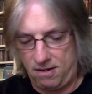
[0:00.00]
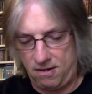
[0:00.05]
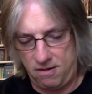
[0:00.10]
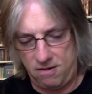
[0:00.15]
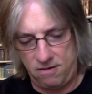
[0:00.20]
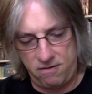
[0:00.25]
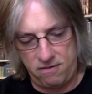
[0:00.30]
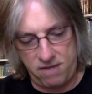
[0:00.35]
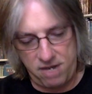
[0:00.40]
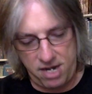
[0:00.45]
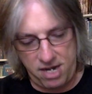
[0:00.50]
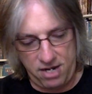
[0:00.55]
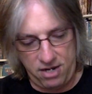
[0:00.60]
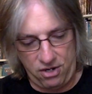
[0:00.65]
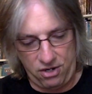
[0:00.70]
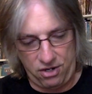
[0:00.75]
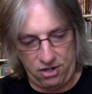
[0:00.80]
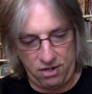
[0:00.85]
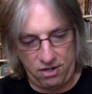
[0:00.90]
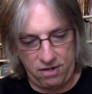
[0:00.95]
All
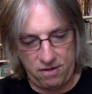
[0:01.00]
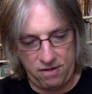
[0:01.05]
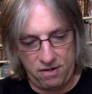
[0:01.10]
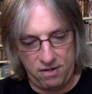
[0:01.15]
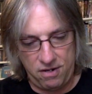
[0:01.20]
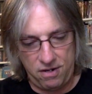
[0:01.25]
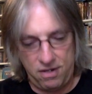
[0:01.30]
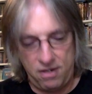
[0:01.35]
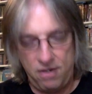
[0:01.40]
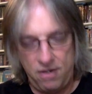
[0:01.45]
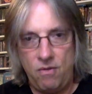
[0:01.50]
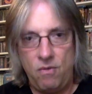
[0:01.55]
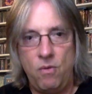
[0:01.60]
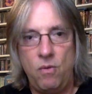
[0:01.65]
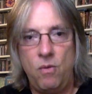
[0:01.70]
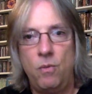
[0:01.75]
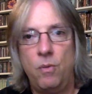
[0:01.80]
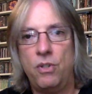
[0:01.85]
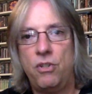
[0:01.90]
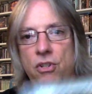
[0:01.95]
right,
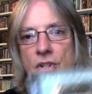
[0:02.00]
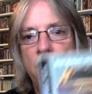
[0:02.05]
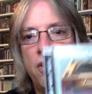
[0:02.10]
which